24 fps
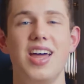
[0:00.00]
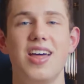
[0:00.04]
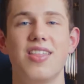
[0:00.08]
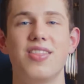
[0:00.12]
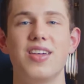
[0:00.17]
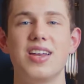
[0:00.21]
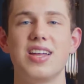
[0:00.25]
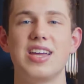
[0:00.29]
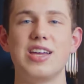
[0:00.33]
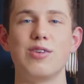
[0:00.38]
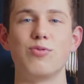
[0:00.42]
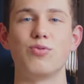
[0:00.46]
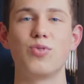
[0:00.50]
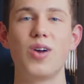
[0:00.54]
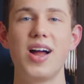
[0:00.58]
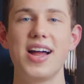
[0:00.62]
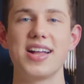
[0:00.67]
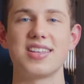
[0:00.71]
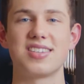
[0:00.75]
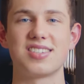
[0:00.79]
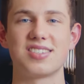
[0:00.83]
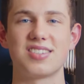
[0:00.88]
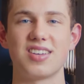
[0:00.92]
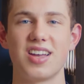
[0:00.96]
that he
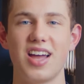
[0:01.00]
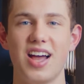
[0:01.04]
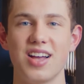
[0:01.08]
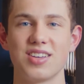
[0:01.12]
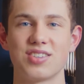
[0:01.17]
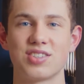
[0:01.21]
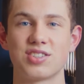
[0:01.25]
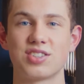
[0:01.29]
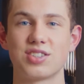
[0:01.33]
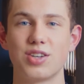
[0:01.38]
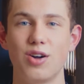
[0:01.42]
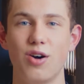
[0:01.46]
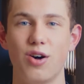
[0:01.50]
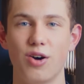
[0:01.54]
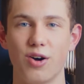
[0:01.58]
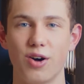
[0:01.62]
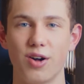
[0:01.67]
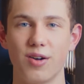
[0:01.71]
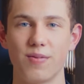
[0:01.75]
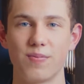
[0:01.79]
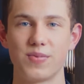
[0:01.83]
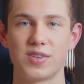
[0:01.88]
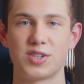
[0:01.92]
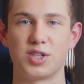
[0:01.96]
writes a
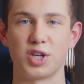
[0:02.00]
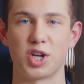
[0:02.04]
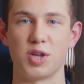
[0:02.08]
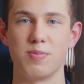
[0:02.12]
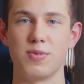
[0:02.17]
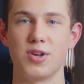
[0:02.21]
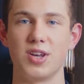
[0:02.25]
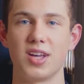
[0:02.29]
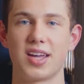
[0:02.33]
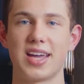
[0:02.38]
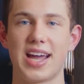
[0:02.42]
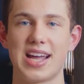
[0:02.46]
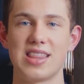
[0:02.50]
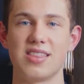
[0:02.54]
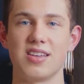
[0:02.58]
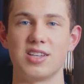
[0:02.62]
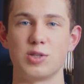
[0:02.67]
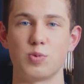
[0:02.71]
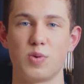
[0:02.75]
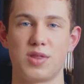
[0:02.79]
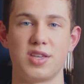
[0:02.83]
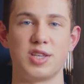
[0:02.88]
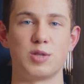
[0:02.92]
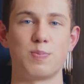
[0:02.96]
song to communicate
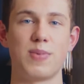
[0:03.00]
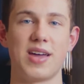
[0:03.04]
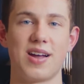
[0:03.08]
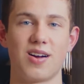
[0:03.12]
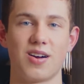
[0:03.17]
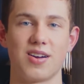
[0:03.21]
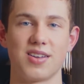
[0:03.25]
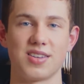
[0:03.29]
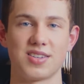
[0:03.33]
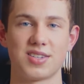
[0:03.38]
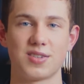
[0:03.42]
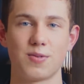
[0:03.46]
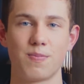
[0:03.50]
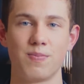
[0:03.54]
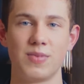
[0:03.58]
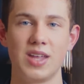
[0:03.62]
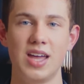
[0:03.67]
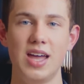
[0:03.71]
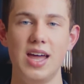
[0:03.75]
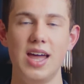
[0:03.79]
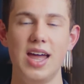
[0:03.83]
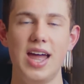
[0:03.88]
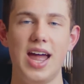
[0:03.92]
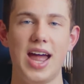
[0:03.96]
this with his parents.
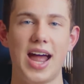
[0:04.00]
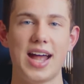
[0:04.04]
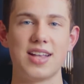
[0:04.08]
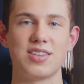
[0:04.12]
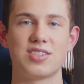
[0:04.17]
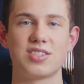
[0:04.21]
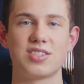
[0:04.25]
And